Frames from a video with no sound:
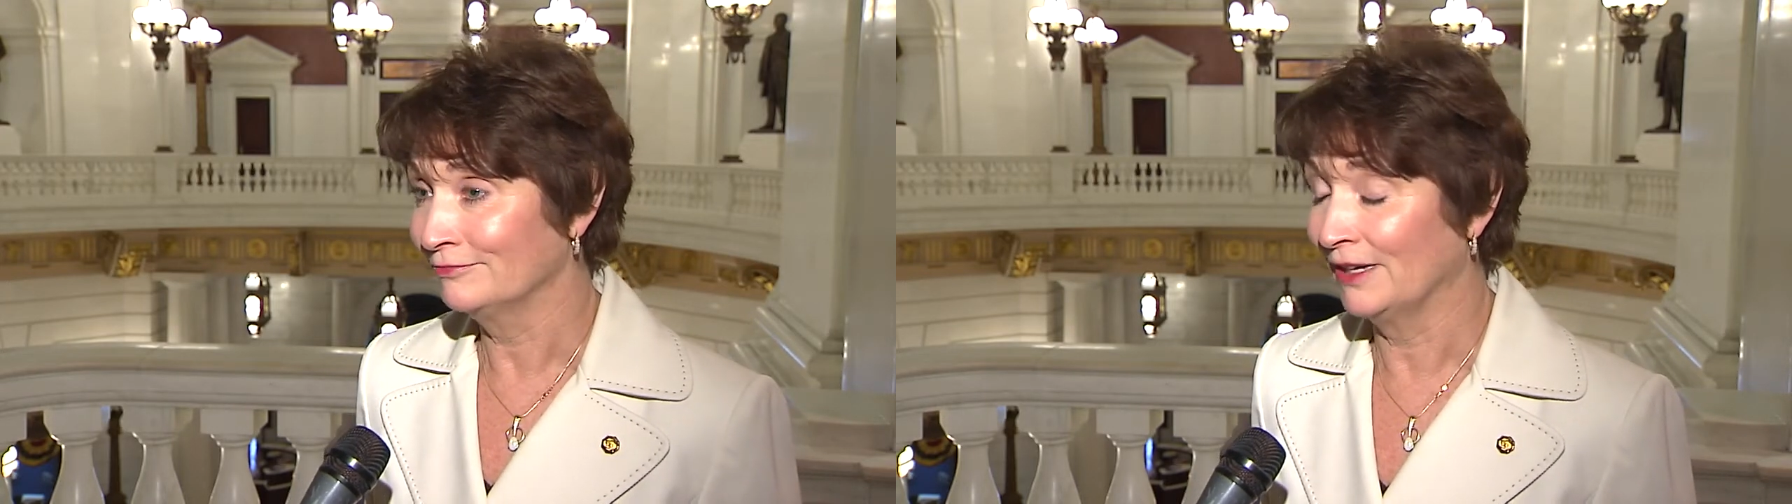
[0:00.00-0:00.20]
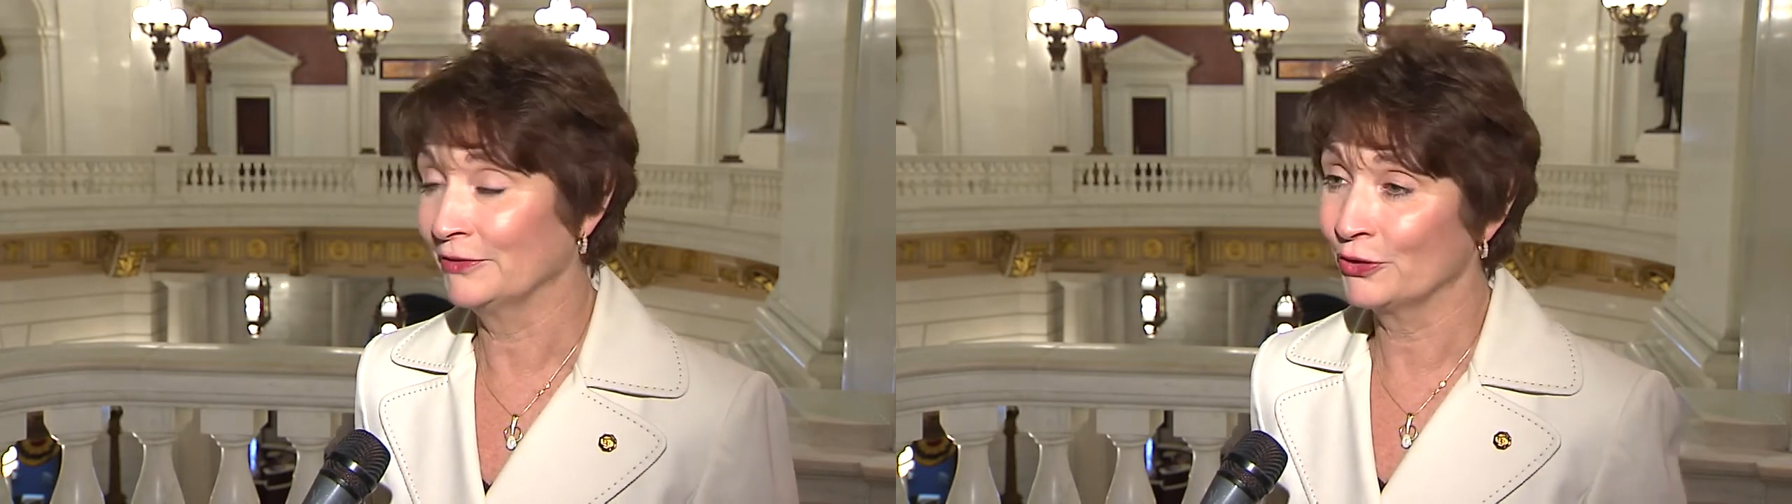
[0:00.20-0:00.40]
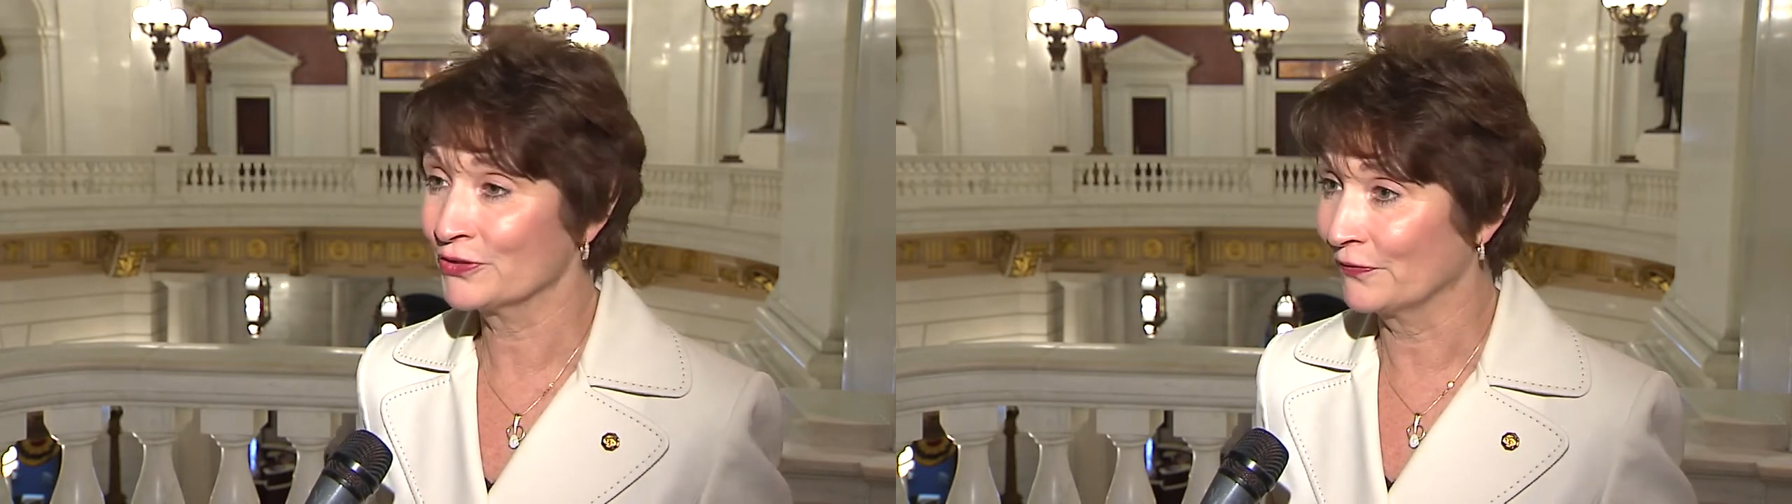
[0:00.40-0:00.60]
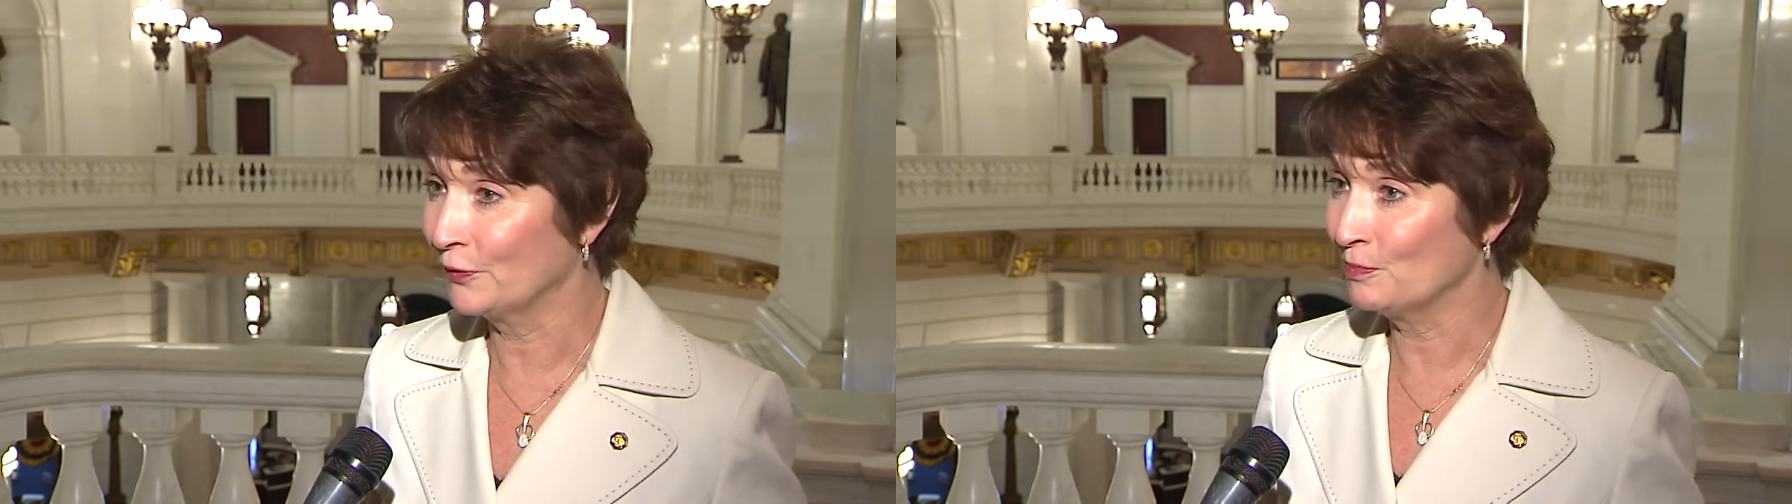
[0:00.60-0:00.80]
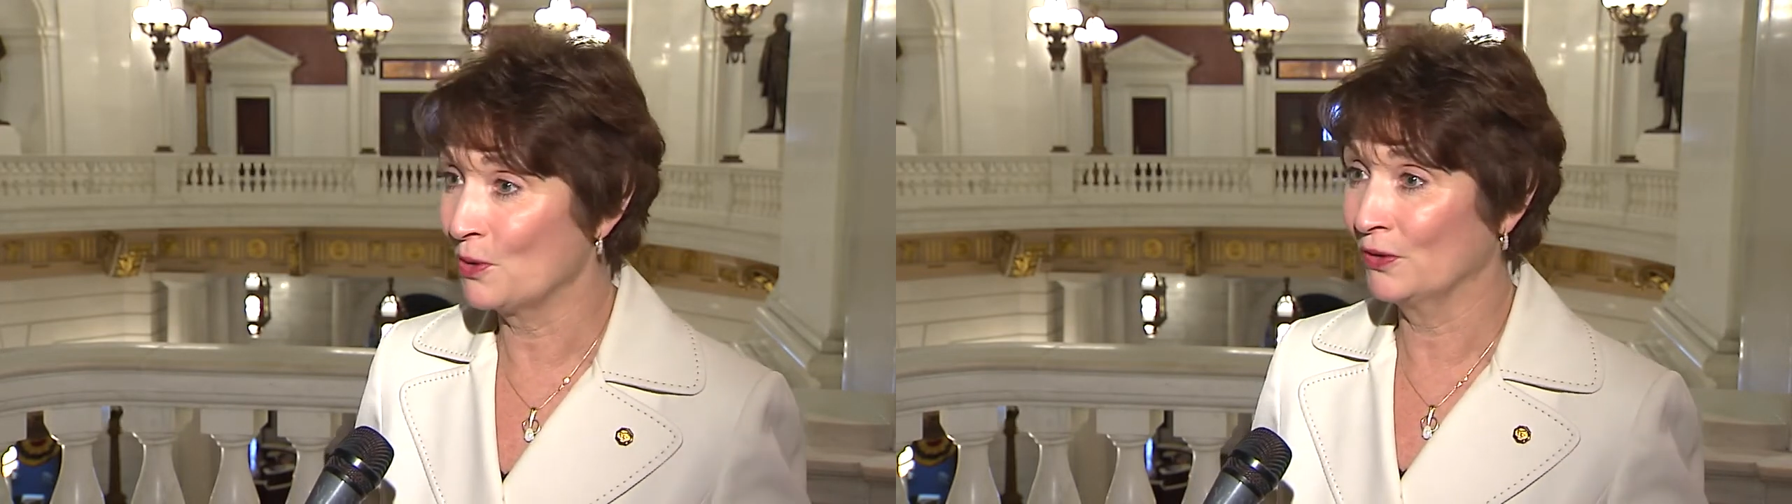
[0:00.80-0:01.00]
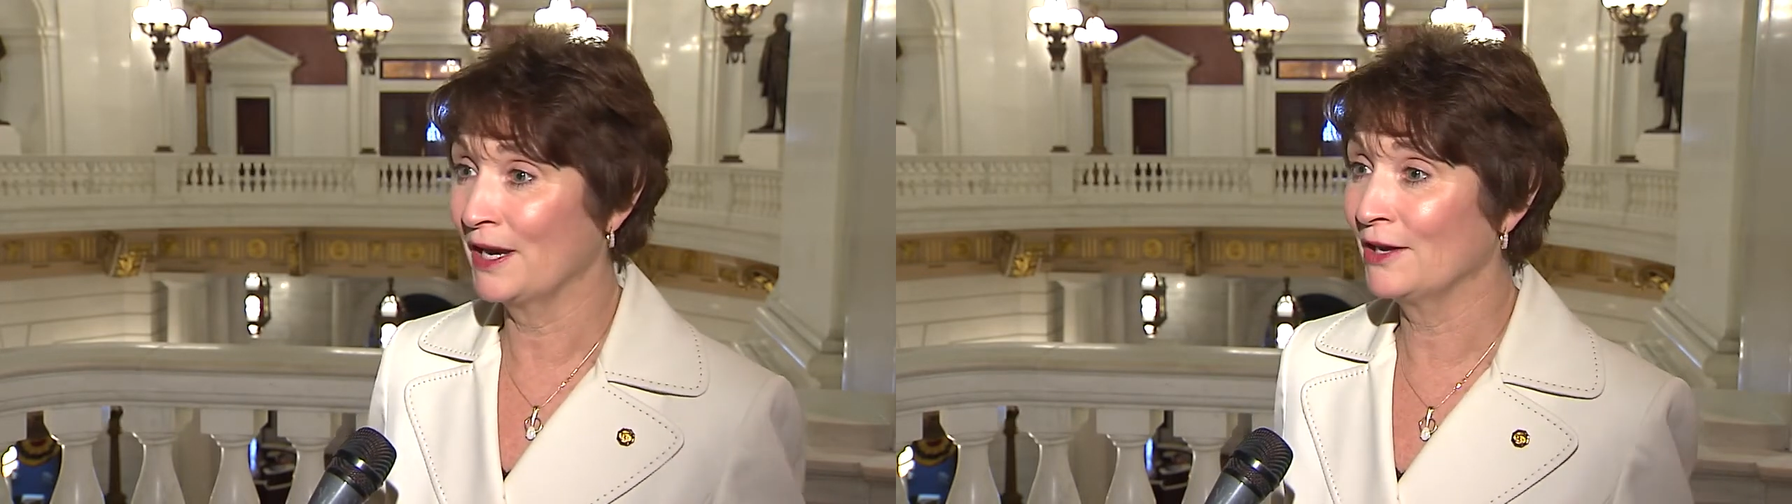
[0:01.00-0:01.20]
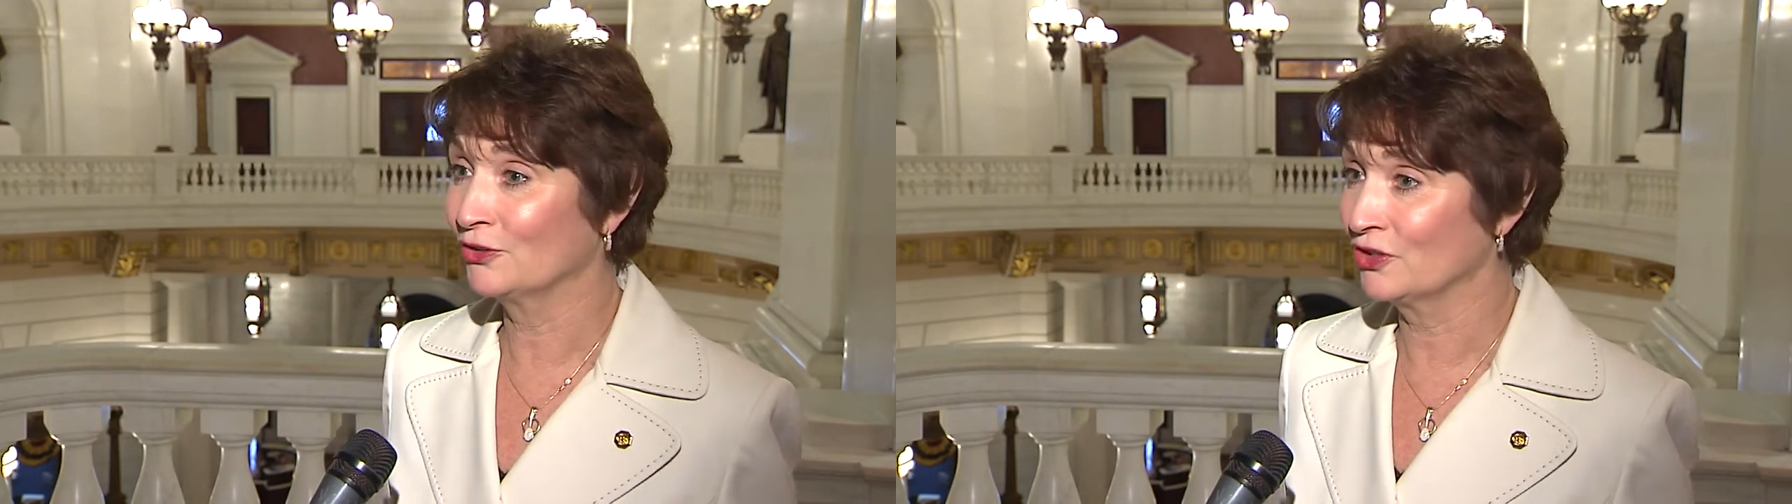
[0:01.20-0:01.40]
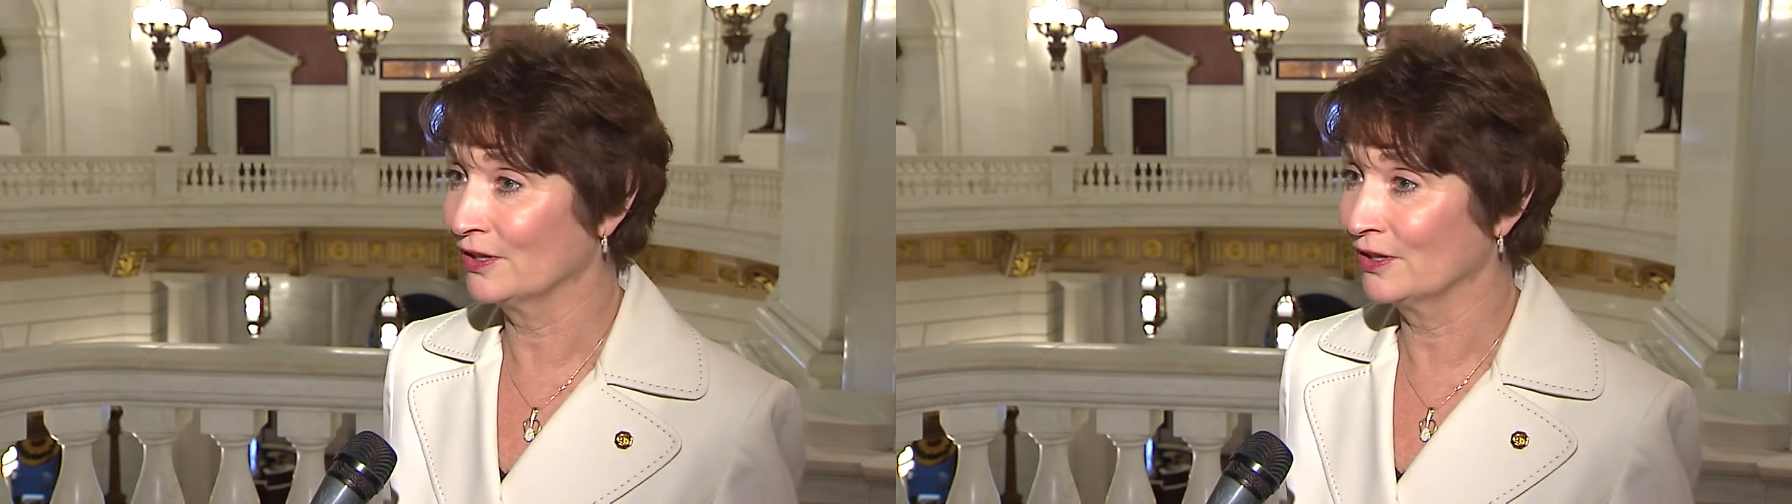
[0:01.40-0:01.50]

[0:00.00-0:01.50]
I'll use a football analogy,